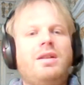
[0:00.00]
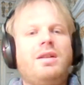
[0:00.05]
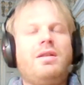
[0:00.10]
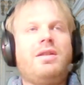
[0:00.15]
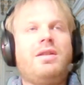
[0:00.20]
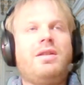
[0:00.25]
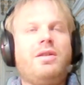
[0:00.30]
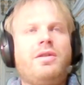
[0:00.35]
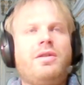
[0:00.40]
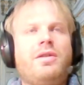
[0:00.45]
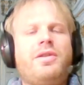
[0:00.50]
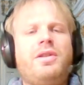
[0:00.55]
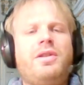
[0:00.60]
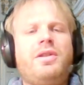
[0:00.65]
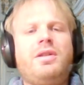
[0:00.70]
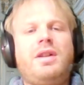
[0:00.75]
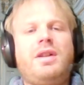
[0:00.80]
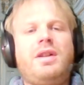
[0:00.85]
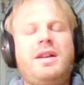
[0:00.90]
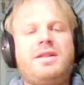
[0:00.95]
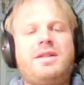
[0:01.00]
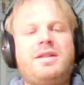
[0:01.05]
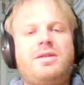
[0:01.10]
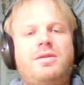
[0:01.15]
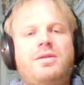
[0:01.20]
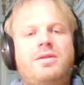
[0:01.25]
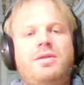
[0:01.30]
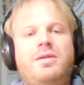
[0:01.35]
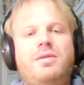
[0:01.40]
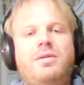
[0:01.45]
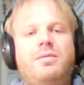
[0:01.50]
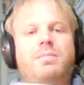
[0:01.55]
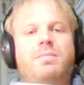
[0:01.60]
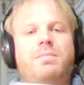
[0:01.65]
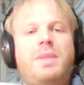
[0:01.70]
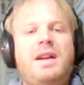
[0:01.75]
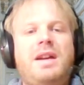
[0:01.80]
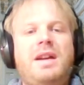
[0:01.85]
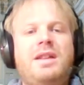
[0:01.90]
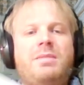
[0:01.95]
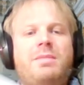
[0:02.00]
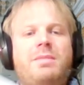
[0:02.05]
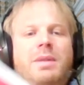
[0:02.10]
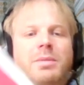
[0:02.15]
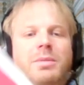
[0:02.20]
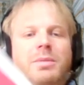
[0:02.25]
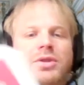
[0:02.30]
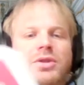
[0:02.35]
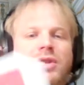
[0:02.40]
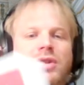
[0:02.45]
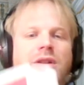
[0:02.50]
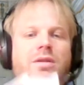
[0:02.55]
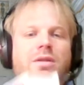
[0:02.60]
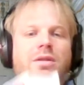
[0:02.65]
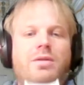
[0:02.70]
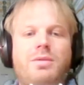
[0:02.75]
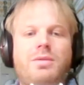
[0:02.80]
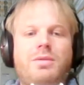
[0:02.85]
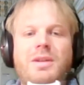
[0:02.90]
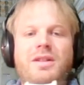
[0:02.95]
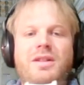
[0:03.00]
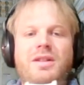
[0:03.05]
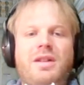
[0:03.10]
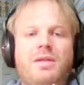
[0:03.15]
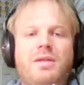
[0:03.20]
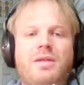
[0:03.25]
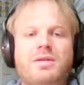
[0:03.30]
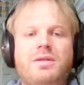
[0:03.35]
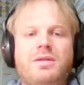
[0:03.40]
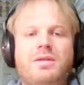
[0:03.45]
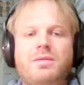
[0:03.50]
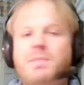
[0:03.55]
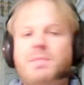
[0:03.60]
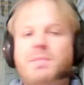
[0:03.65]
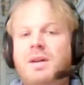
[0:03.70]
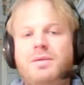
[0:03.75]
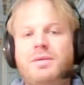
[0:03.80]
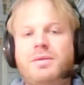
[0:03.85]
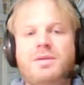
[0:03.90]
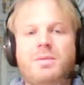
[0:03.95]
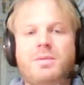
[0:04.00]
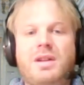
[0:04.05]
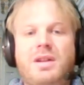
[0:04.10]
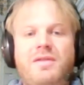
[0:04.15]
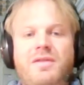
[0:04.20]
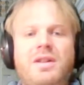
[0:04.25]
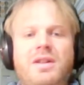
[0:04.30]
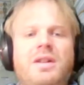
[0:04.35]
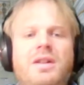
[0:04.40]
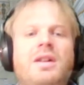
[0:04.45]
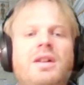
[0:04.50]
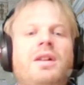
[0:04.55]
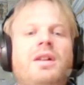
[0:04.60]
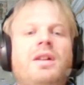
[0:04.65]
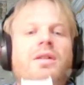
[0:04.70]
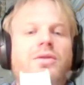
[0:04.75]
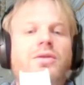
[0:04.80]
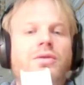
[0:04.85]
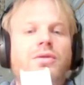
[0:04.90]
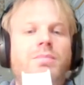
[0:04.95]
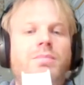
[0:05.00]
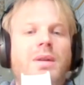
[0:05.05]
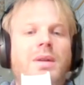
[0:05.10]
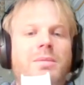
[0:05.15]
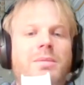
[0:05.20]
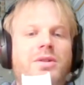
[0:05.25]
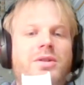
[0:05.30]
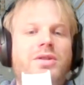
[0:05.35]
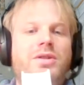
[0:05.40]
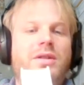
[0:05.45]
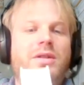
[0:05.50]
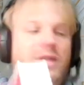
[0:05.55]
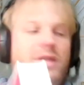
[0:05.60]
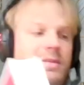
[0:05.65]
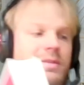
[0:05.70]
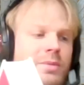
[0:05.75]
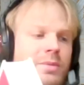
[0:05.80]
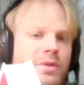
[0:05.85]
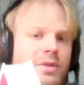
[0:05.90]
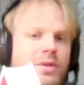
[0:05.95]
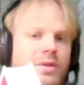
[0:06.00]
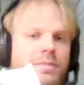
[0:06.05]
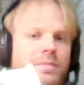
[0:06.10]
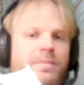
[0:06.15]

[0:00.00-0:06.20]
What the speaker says: the author has to pay the publisher 20,000 pounds or whatever to publish this book.